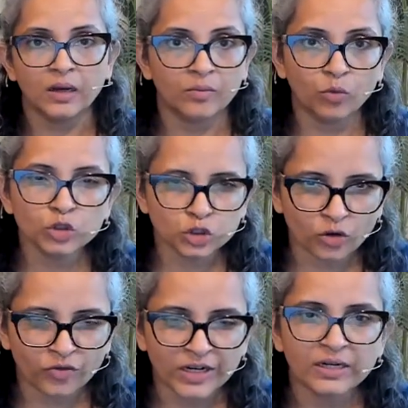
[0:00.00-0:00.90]
most
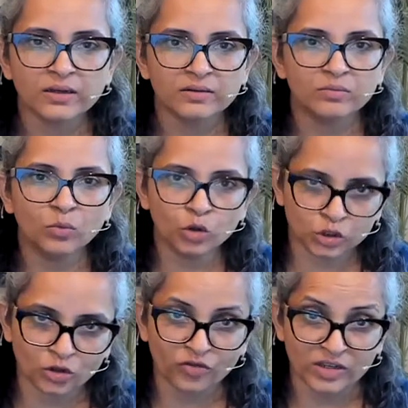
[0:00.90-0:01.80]

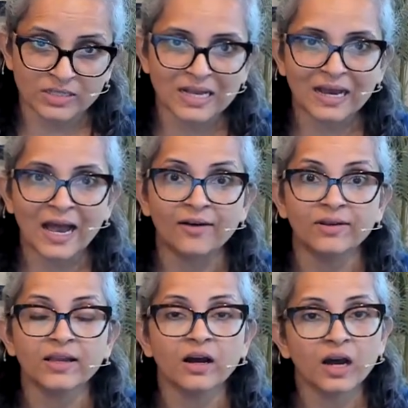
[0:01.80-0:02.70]
of us are
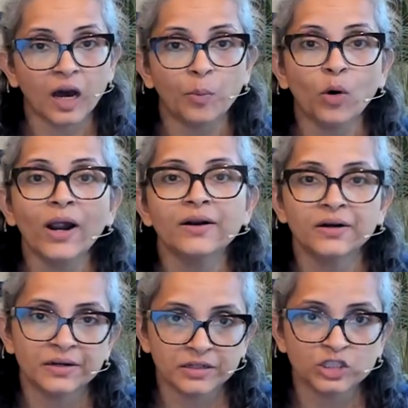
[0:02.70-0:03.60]
having
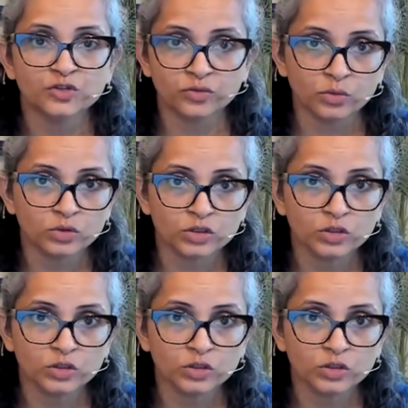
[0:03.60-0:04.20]
carbohydrate-rich foods.